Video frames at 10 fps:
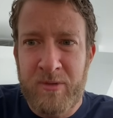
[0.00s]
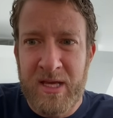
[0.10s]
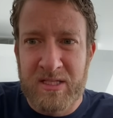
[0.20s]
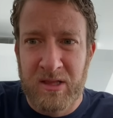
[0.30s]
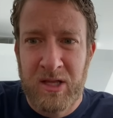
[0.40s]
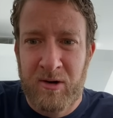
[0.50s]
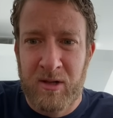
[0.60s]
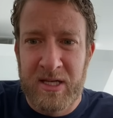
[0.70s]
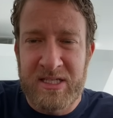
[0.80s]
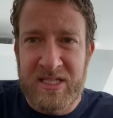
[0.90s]
It's
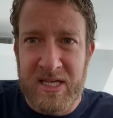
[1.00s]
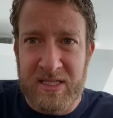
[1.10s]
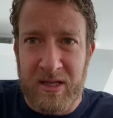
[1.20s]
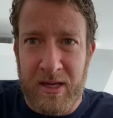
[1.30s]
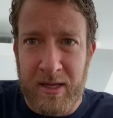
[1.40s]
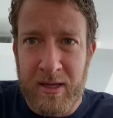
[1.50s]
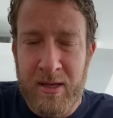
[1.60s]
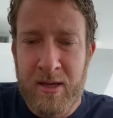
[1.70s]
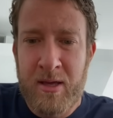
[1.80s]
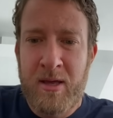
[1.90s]
literally sizzling.
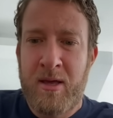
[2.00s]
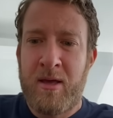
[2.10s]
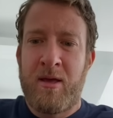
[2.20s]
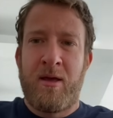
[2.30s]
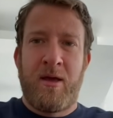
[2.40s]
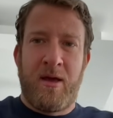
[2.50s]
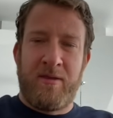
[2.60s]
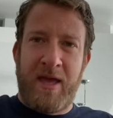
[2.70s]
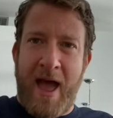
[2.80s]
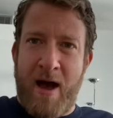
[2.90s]

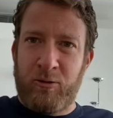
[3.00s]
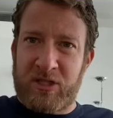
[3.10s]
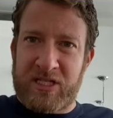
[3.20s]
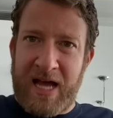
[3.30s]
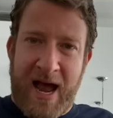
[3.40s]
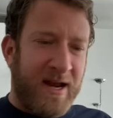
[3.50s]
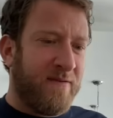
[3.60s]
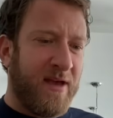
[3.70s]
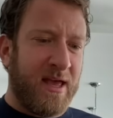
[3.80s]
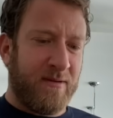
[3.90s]
And the outside
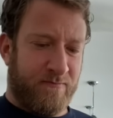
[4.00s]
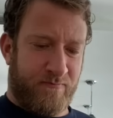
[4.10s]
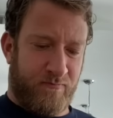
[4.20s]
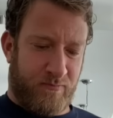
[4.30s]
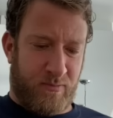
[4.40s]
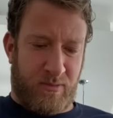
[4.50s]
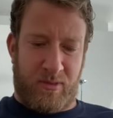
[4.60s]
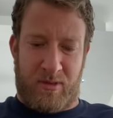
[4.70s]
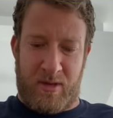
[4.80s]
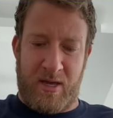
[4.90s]
of it
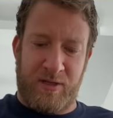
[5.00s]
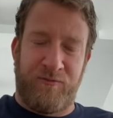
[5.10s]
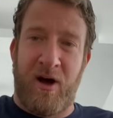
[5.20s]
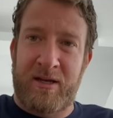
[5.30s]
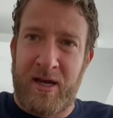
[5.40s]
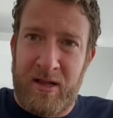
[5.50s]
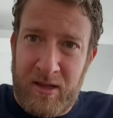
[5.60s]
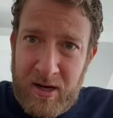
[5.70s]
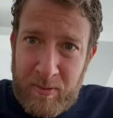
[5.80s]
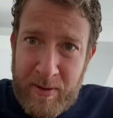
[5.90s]
is fucking a
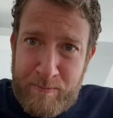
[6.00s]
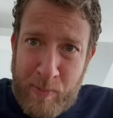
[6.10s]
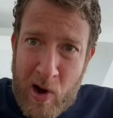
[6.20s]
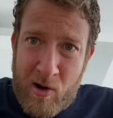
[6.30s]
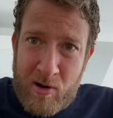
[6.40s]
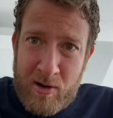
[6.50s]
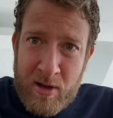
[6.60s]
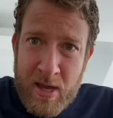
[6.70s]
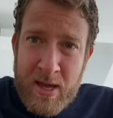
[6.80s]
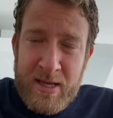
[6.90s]
little bit burned.
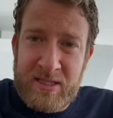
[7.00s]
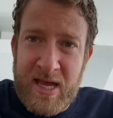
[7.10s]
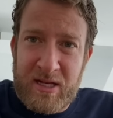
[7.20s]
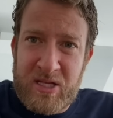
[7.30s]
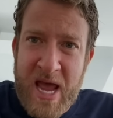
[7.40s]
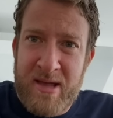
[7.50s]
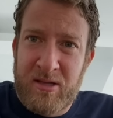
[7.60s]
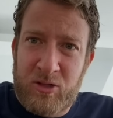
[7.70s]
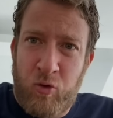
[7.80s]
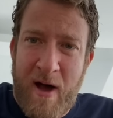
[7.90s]
It's at ten
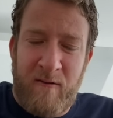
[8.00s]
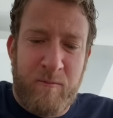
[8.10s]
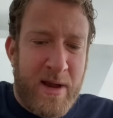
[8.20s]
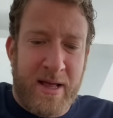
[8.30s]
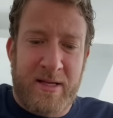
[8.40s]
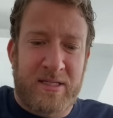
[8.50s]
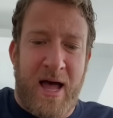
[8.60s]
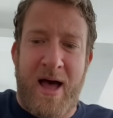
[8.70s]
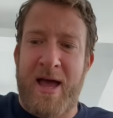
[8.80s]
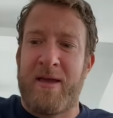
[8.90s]
to twelve minutes.
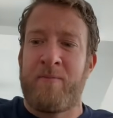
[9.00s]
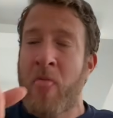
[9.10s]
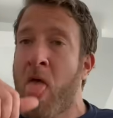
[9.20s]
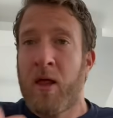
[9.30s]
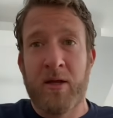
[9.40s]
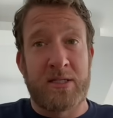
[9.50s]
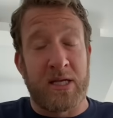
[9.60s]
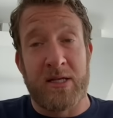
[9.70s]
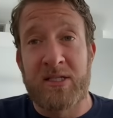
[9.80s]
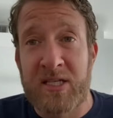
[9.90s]
I,
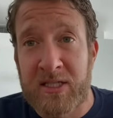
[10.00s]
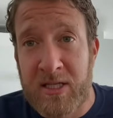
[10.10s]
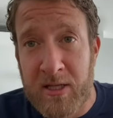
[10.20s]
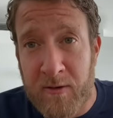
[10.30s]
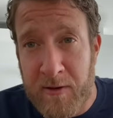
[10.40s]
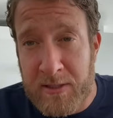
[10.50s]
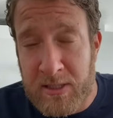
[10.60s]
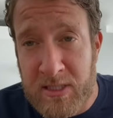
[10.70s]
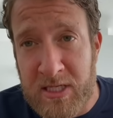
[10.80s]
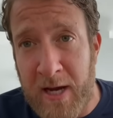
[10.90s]
listen, it's sixty degrees
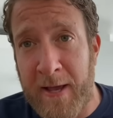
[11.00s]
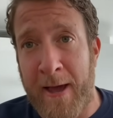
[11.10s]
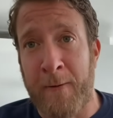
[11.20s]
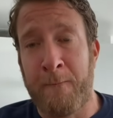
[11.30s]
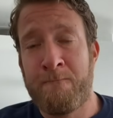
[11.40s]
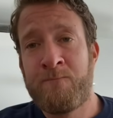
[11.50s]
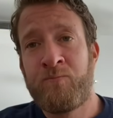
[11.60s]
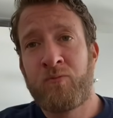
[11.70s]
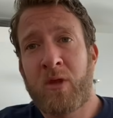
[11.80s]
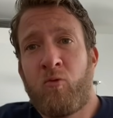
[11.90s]
and sunny out.
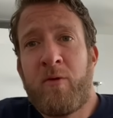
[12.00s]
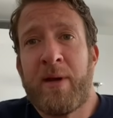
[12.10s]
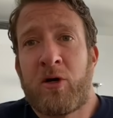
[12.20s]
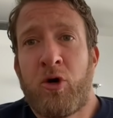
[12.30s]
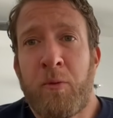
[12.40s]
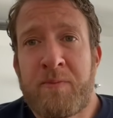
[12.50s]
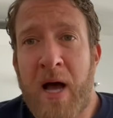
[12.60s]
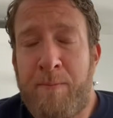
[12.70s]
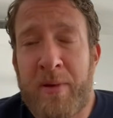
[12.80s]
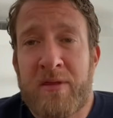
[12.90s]
We've been cooped
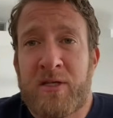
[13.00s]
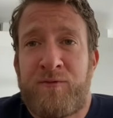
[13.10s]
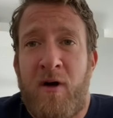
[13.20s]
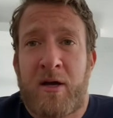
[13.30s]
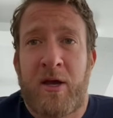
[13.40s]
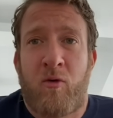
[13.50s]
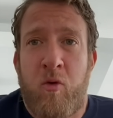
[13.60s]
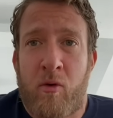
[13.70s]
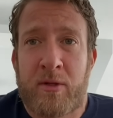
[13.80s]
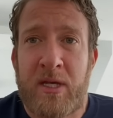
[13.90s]
up in this fucking
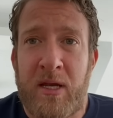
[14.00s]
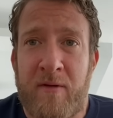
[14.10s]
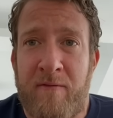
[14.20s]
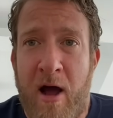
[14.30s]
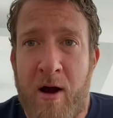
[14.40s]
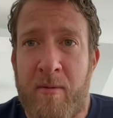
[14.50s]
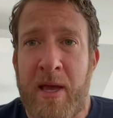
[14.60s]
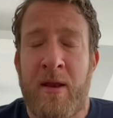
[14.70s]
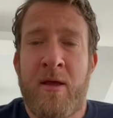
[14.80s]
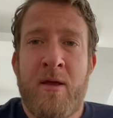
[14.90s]
quarantine environment.